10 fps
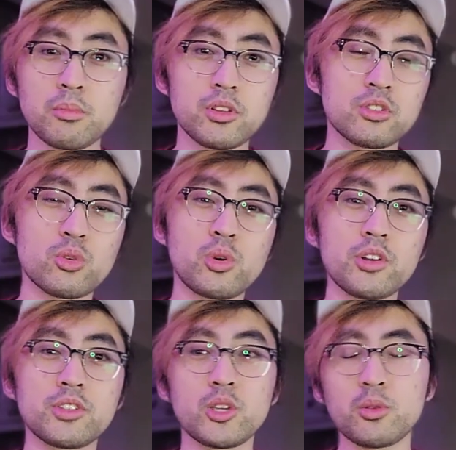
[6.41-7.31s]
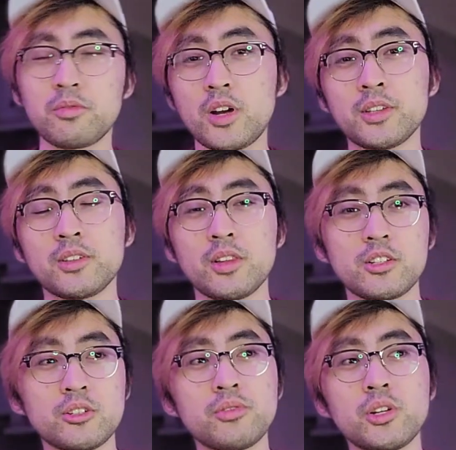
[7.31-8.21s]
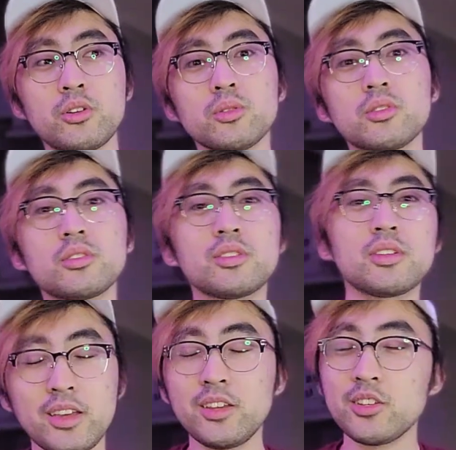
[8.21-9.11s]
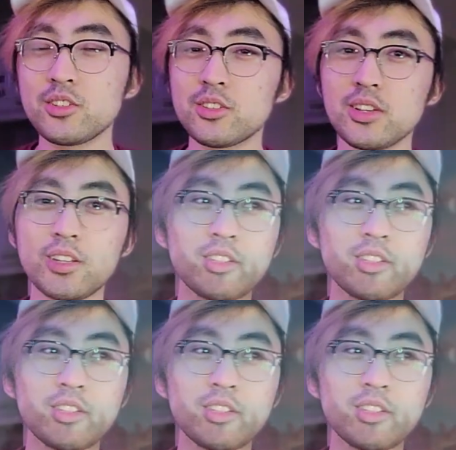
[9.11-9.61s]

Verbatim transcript: some of the stories that you can find in The Legend of Heroes. It is a